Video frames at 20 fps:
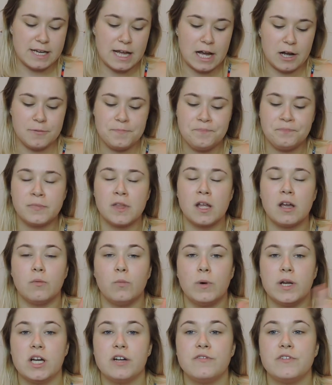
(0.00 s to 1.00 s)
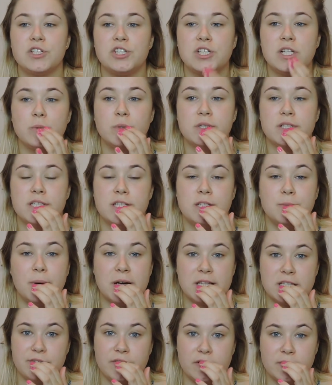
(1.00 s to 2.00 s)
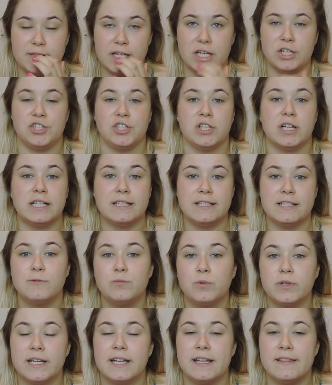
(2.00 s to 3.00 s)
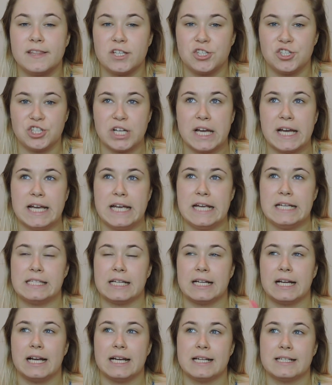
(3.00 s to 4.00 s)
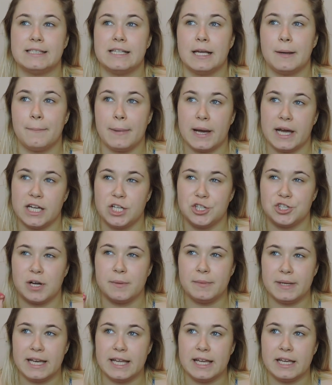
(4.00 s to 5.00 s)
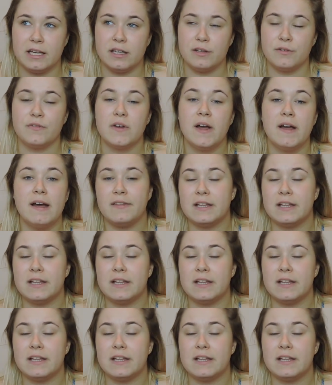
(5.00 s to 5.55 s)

Now, when I originally wanted to buy this foundation, I did want it in the shade Classic Beige, I believe,